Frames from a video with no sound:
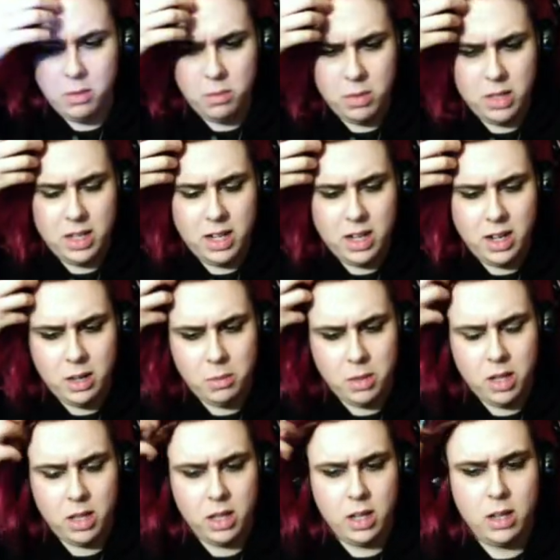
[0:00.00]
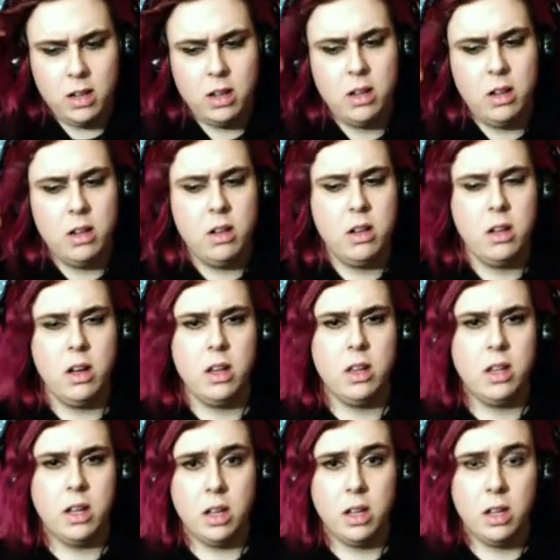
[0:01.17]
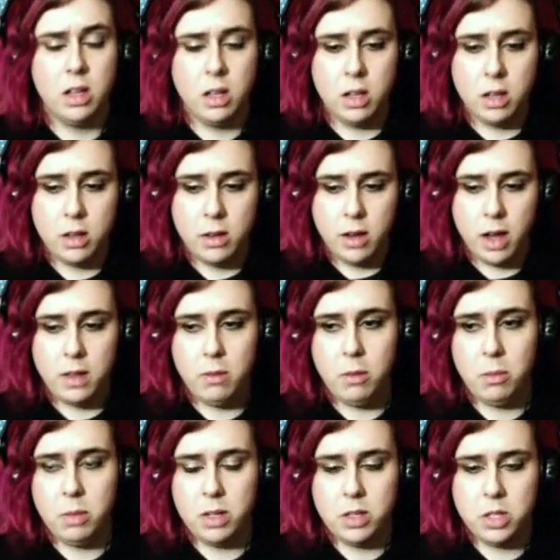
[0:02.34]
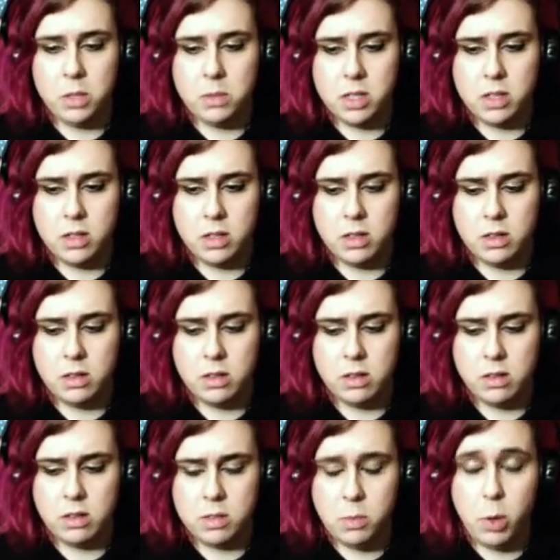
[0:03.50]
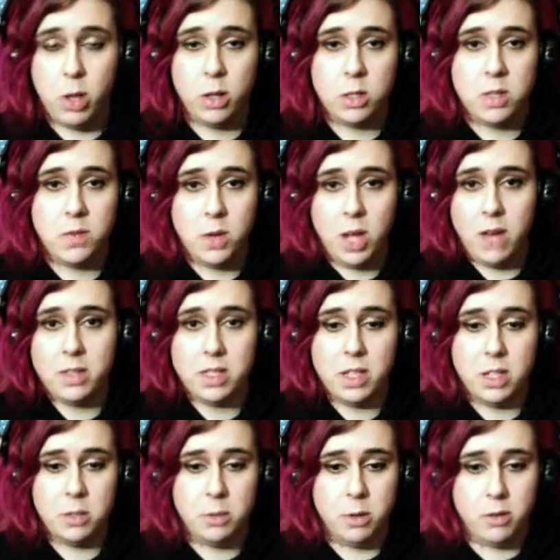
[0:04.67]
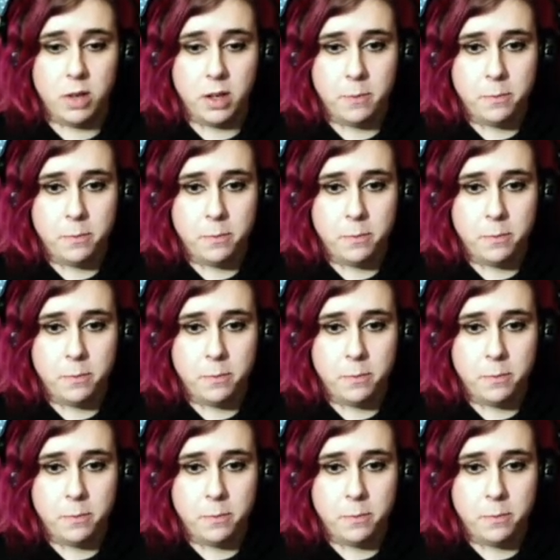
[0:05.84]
But they did end up killing it, I think. And then Ripley jumps into the spoilers if you haven't seen the movie.